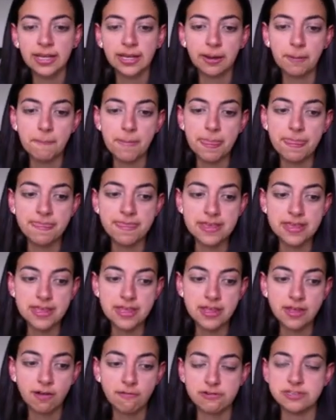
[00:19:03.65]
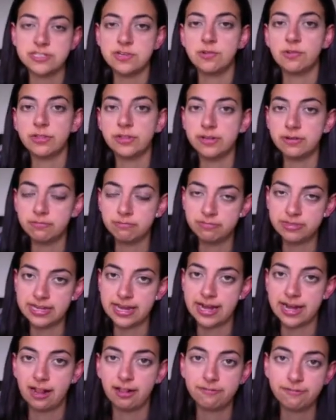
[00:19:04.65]
obviously all
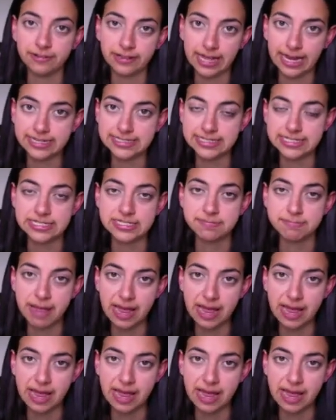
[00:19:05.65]
the anaphylaxis